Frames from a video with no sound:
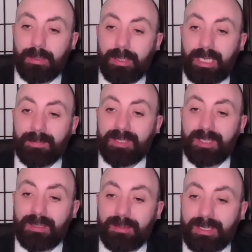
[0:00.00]

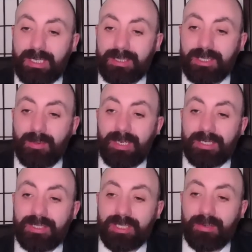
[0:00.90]
Abtin says, 2
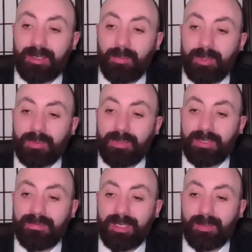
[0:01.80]
elections going on. Which one do you
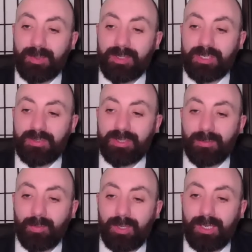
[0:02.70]
find the most interesting
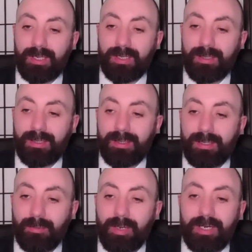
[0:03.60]
and why? The
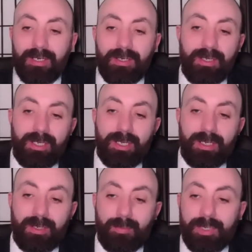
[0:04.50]
Iranian
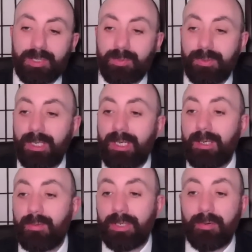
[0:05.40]
and the British one.
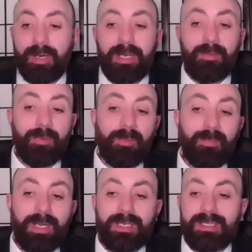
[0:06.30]
Well, the Iranian one
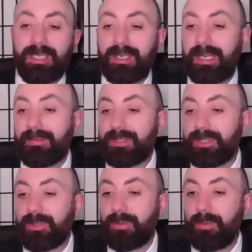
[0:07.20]
might turn out
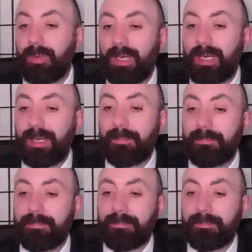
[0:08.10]
to